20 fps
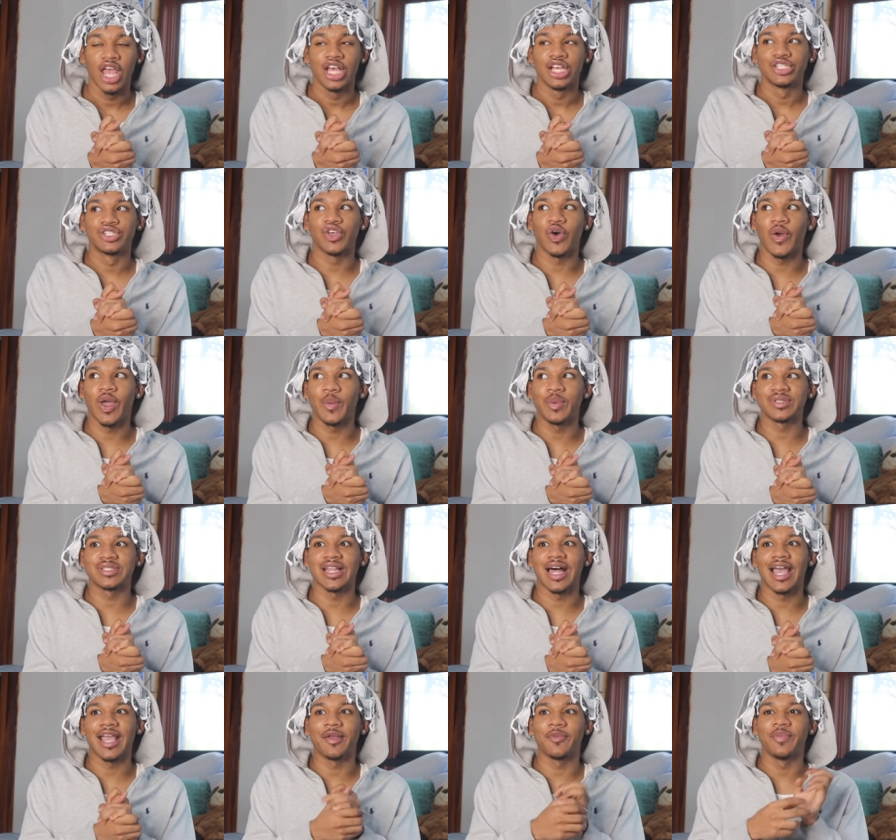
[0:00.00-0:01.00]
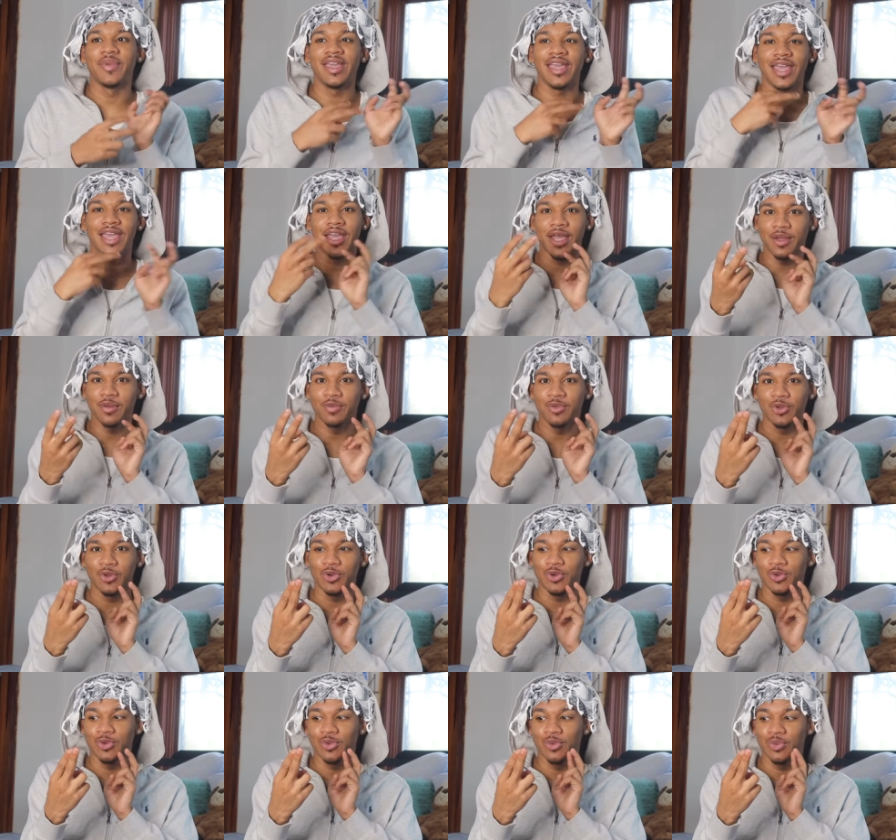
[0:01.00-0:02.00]
So it was like me and him
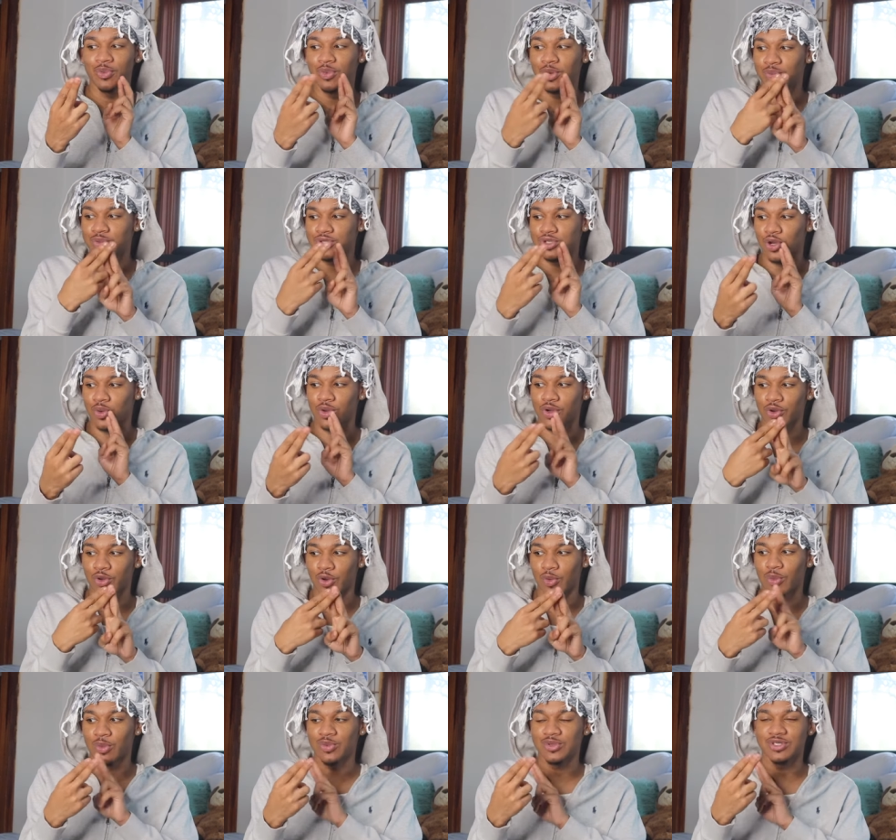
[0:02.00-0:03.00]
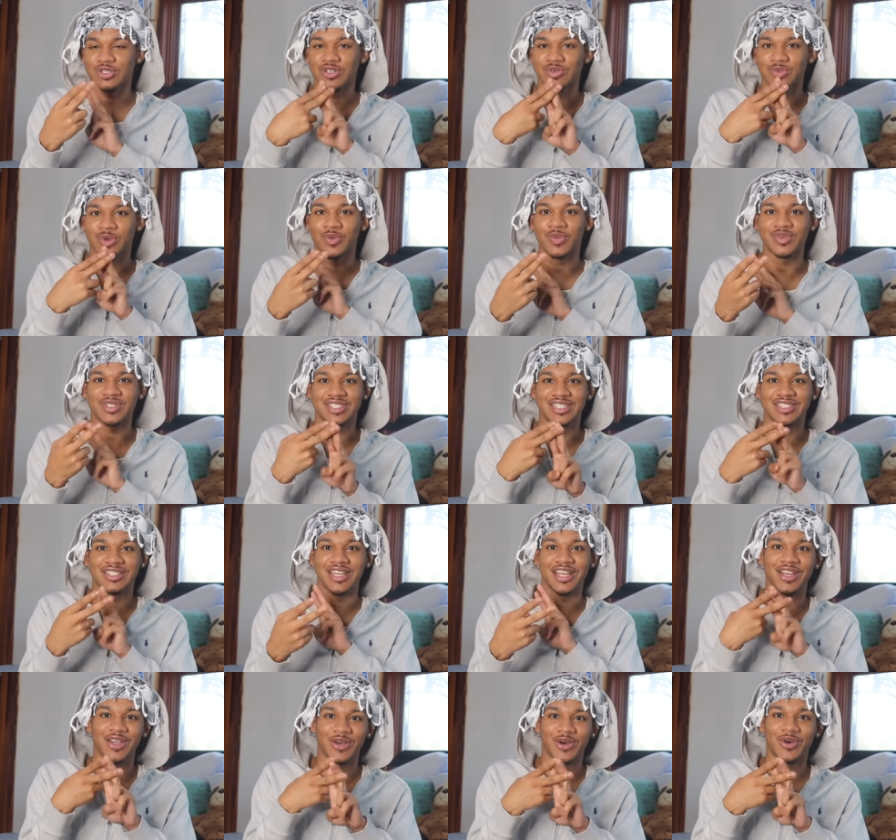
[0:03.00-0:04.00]
knew what was going on, what was what was the
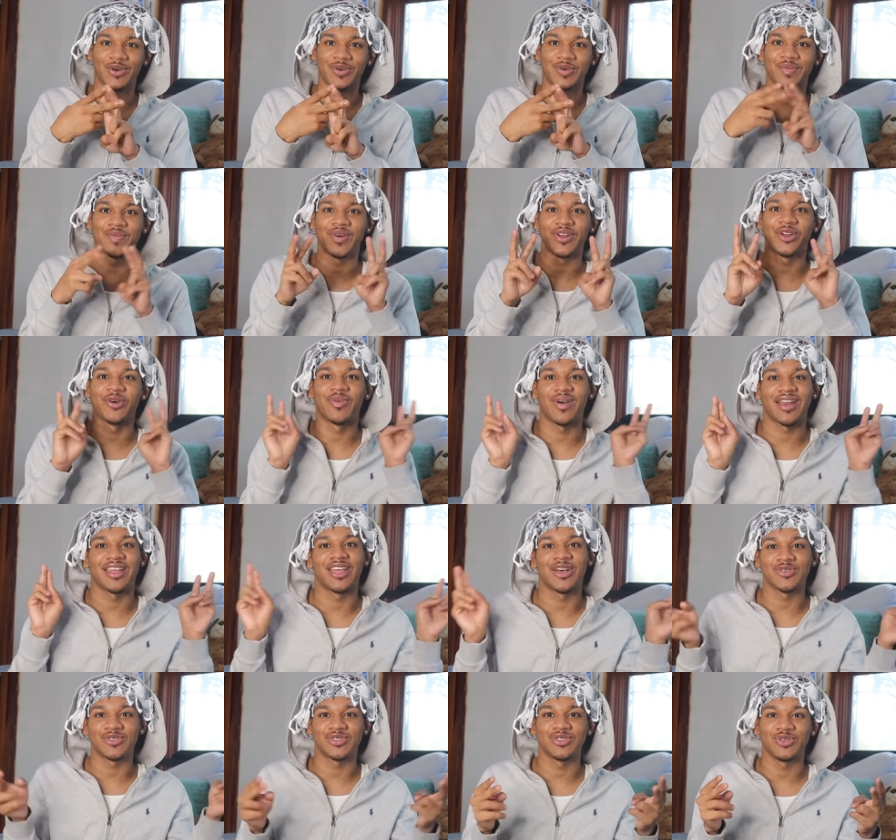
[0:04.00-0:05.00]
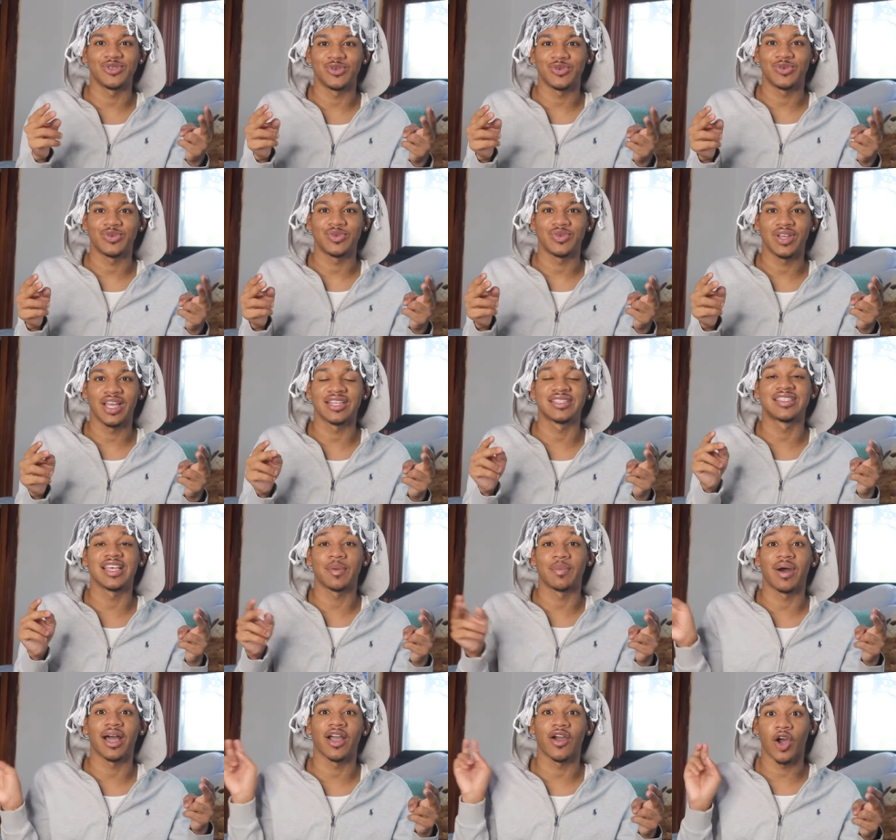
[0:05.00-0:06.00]
deal, but nobody else knew except
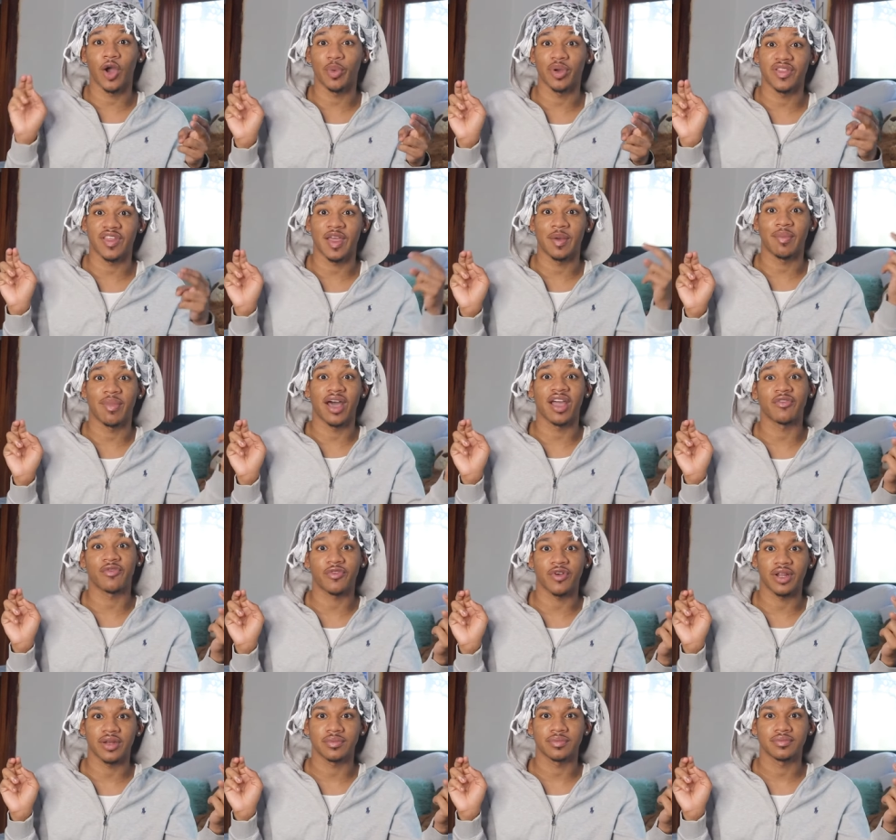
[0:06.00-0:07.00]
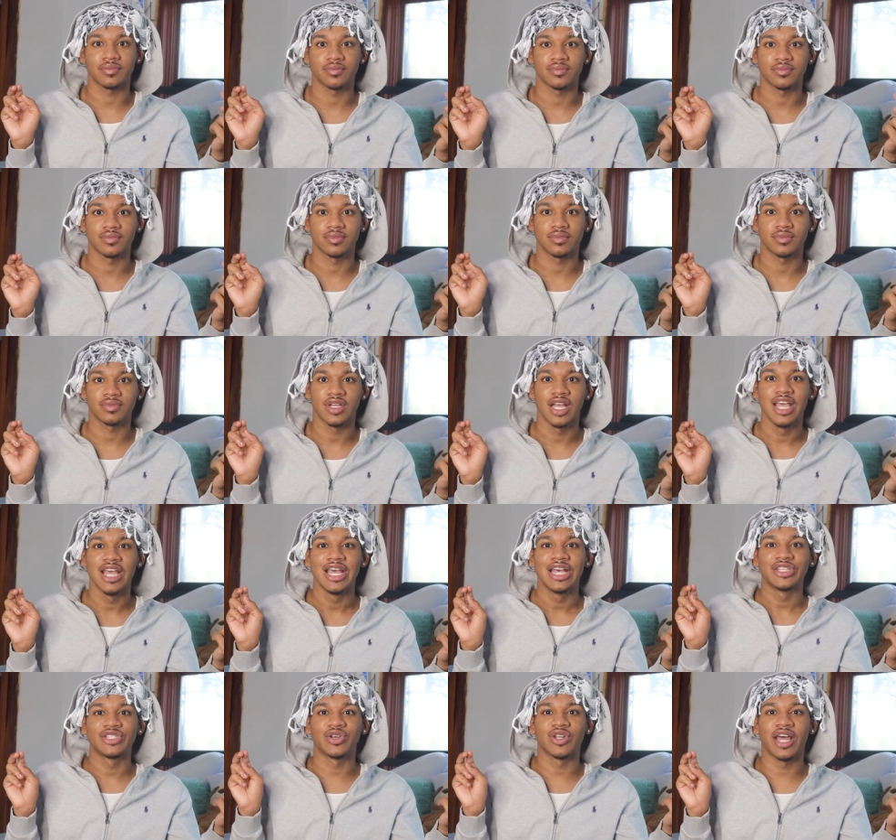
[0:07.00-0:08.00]
my grandmother and my friend.
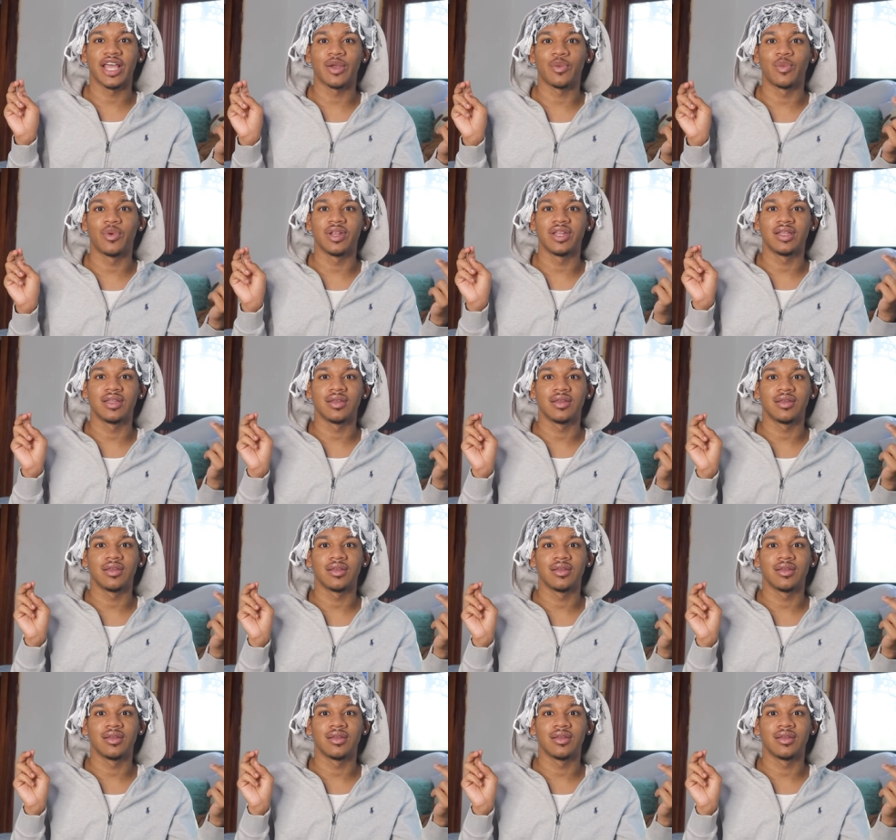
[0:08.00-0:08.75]
So like when,